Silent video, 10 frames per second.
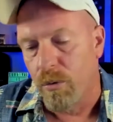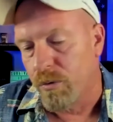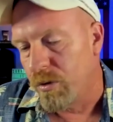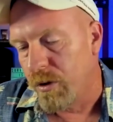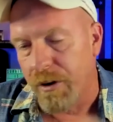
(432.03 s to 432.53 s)

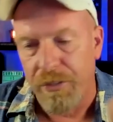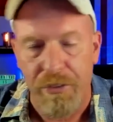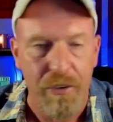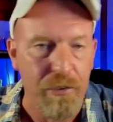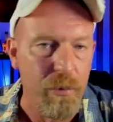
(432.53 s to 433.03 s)
look at
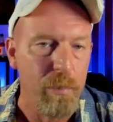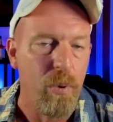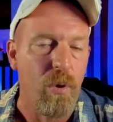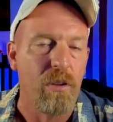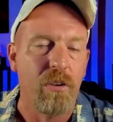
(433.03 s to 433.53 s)
this
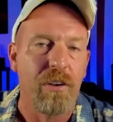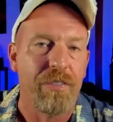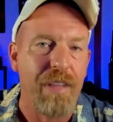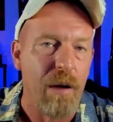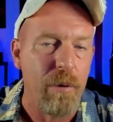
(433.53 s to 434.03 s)
report and look
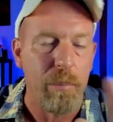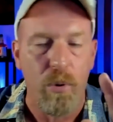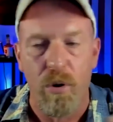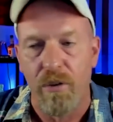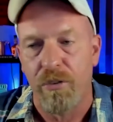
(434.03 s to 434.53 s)
at that report